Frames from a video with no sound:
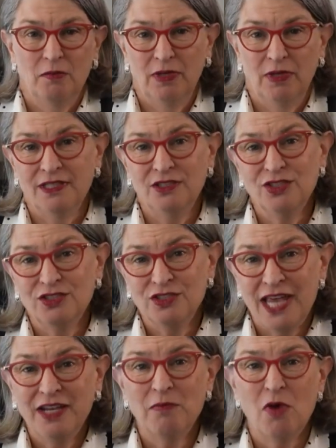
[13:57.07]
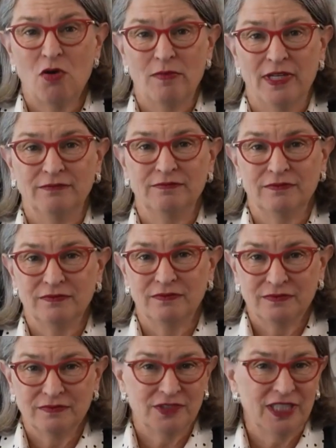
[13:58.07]
But let's just take a moment
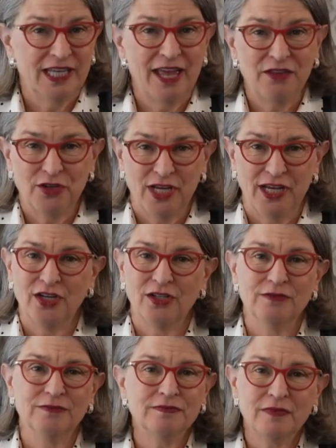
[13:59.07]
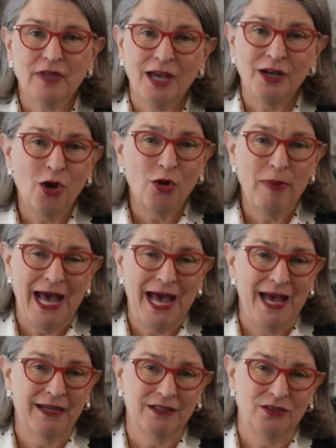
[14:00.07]
together here and go
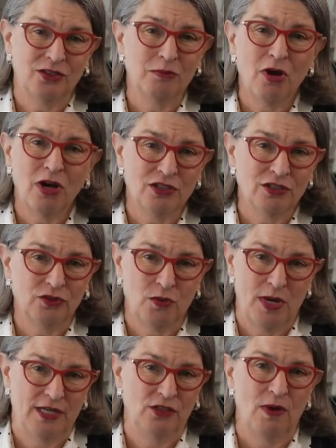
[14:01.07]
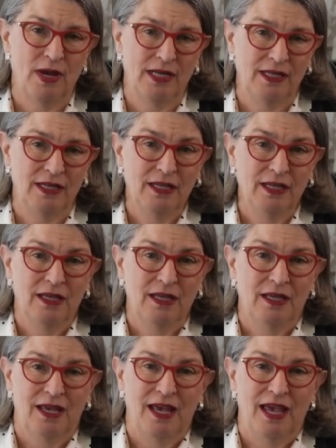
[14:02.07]
back to March of 2020.
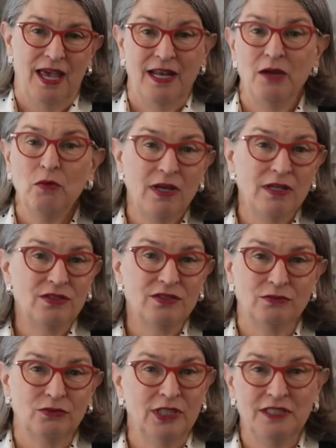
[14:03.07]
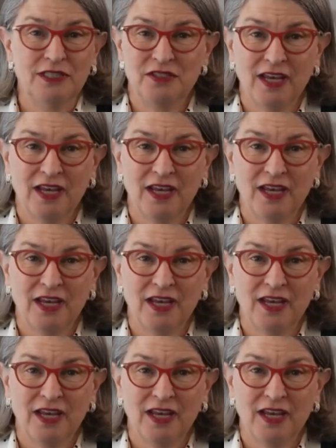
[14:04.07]
And I was really